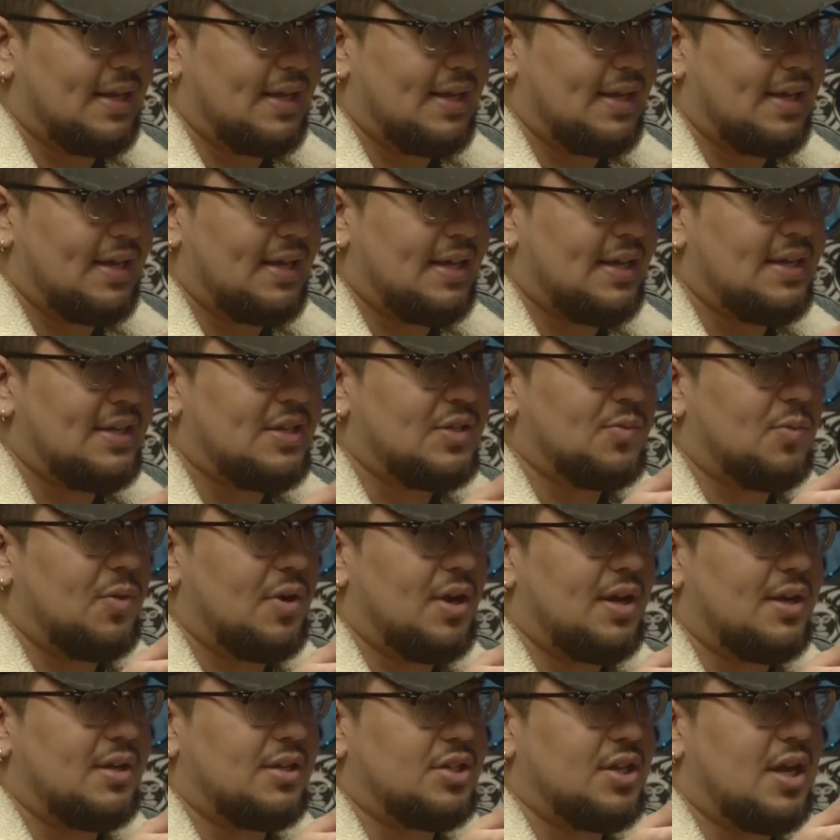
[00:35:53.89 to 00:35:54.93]
he's
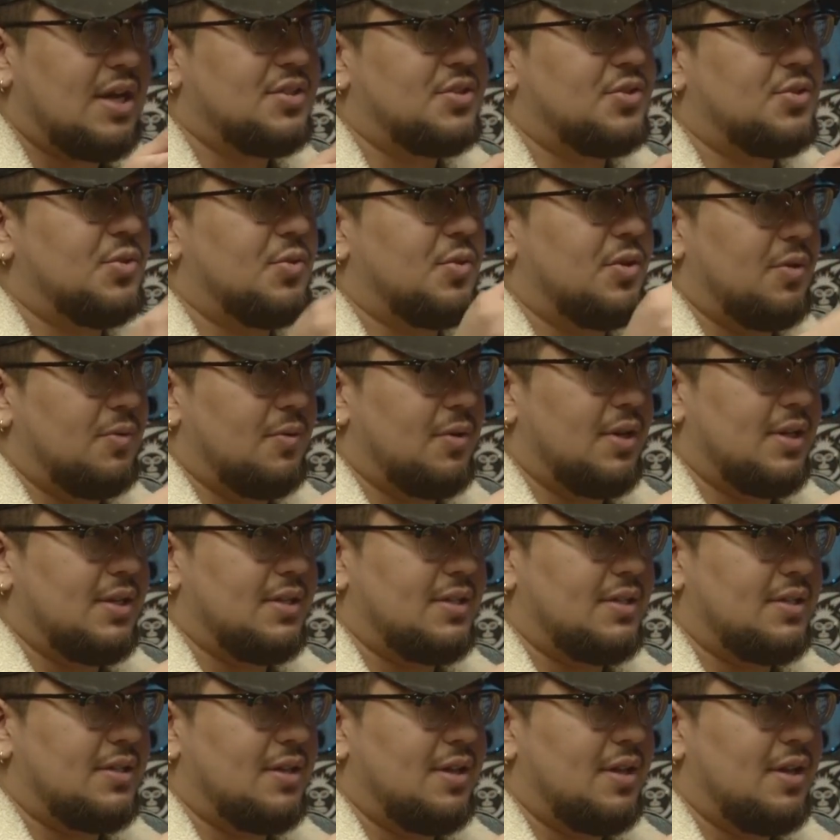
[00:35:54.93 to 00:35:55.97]
what Jon Stewart
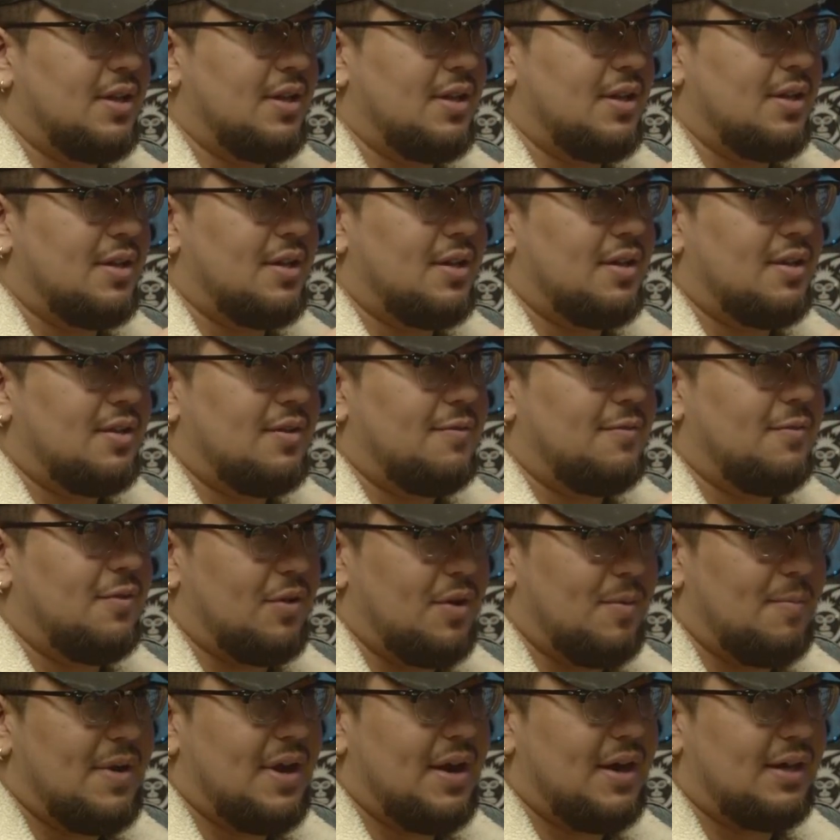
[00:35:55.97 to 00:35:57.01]
was for
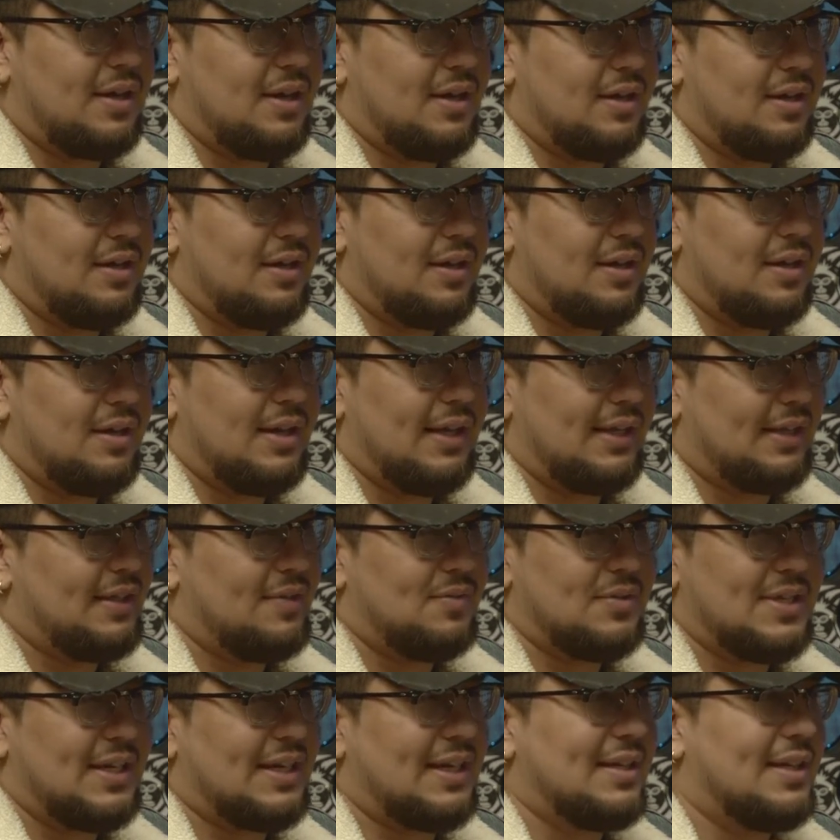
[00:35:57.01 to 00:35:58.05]
America. Like it
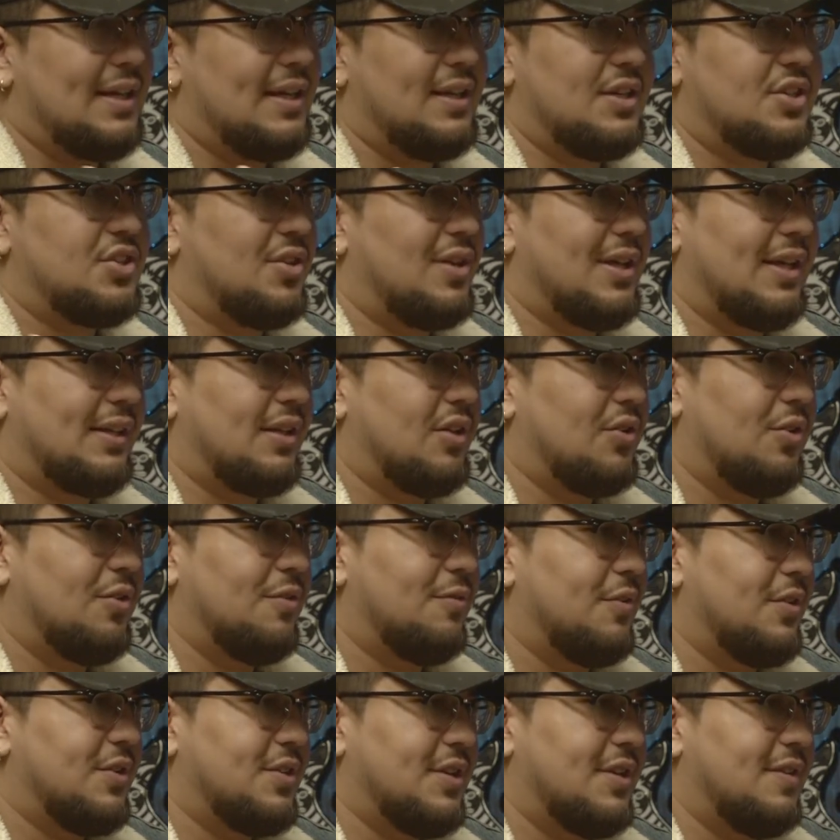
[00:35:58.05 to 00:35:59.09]
was like a Daily Show, like their own
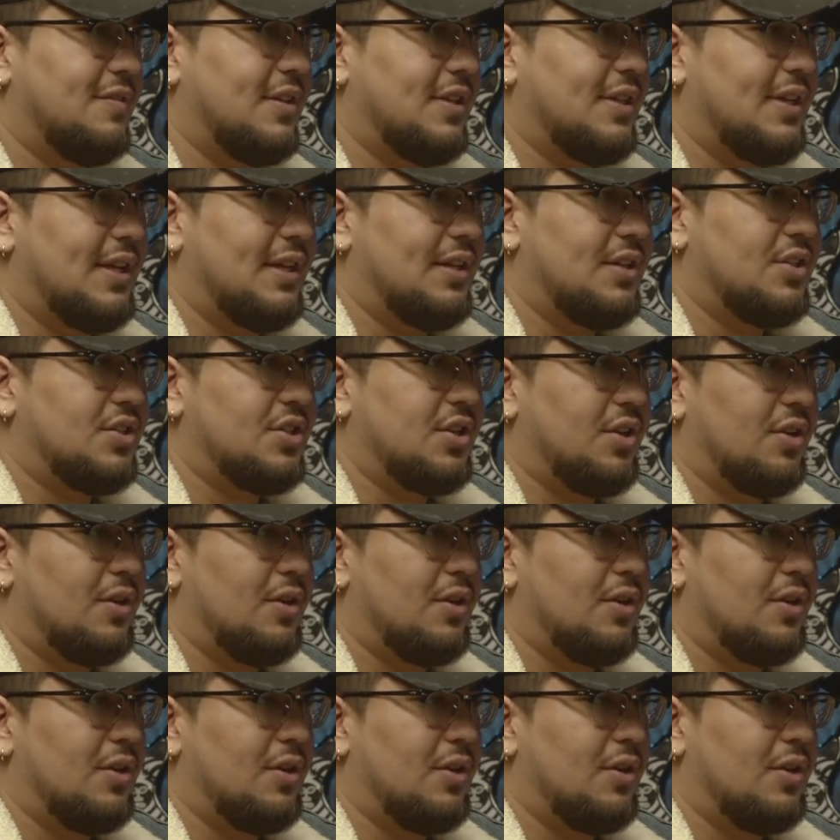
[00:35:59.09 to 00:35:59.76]
version of the Daily Show.